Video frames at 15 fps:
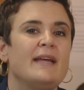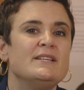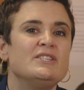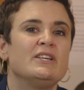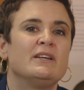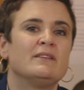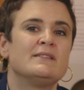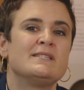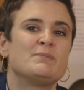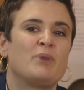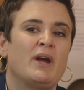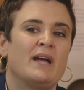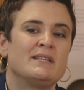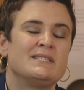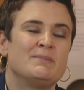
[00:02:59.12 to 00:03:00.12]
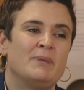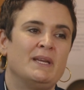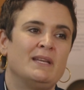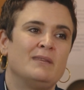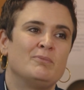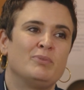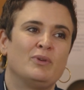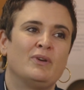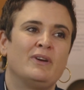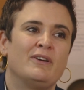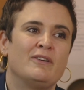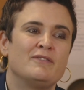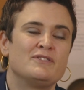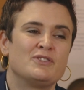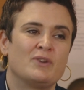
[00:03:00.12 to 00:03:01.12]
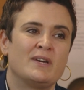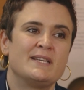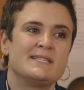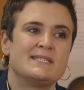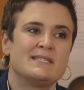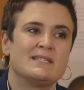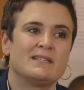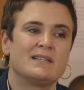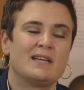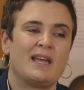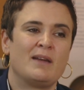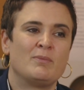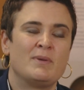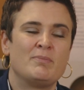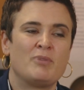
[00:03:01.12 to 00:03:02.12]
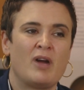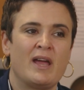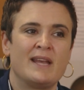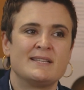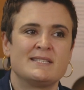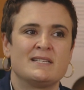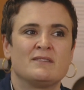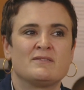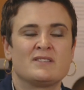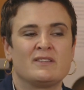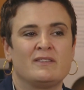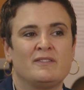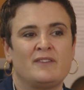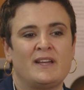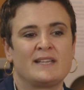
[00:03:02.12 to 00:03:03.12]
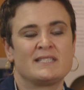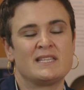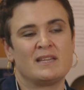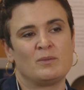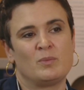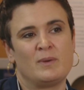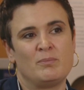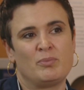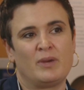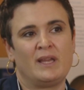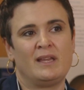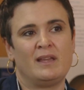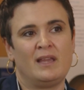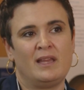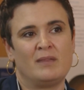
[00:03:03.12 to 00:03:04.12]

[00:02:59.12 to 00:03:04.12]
AGL is proud to be an employer of choice. And we pride ourselves on the fact that we bring